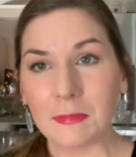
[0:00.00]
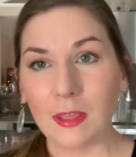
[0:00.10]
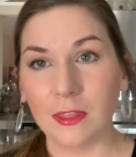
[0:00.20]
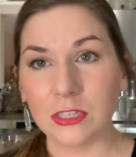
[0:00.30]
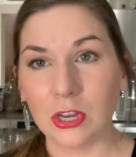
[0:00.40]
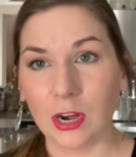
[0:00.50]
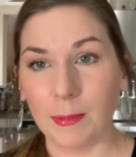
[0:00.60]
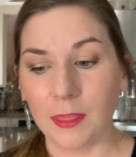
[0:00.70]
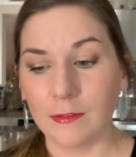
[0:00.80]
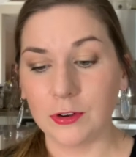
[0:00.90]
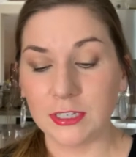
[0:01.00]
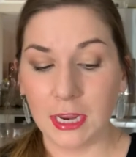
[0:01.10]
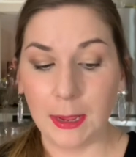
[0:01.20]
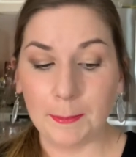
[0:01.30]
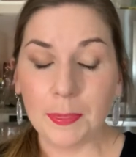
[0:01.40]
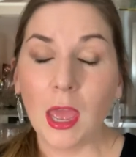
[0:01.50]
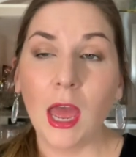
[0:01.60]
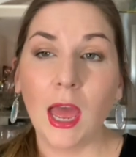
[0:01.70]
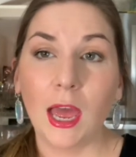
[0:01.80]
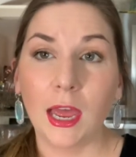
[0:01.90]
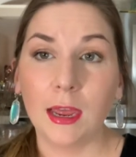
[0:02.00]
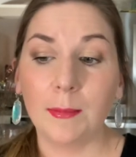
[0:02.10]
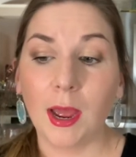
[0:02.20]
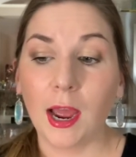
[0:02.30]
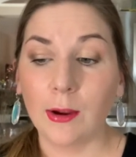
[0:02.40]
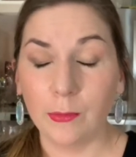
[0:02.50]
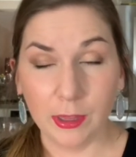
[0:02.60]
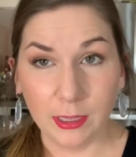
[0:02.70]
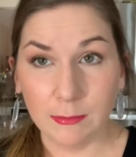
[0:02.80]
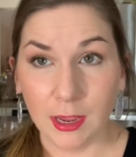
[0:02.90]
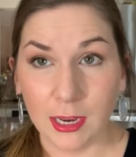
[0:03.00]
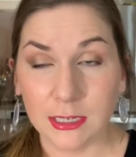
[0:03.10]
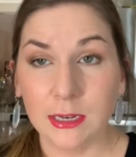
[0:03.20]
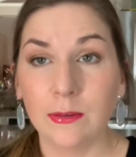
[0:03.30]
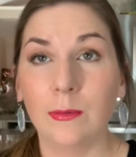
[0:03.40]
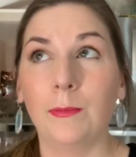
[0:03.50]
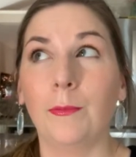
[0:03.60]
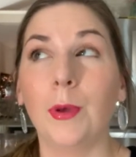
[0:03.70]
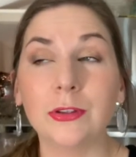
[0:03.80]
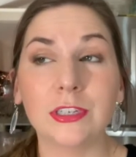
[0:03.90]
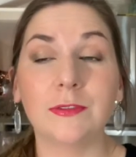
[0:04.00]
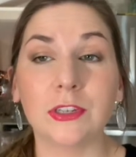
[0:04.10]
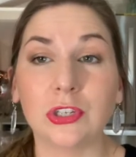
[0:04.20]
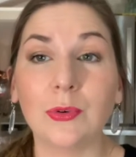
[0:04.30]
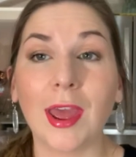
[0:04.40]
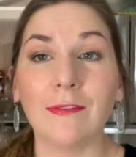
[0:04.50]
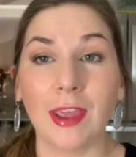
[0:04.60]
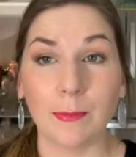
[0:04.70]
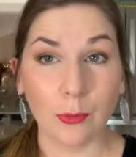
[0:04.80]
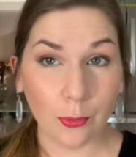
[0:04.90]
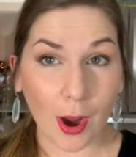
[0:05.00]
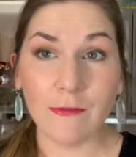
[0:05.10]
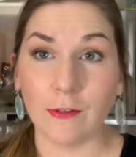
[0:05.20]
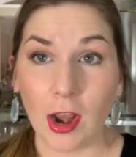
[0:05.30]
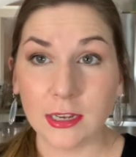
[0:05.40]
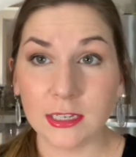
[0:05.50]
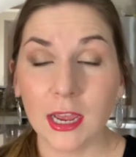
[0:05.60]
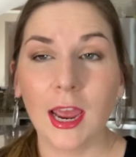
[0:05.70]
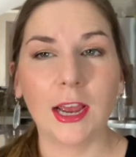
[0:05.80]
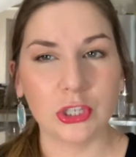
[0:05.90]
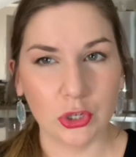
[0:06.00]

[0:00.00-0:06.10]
Let's talk about that for a second. Um, I will admit, most of us do have a preference as to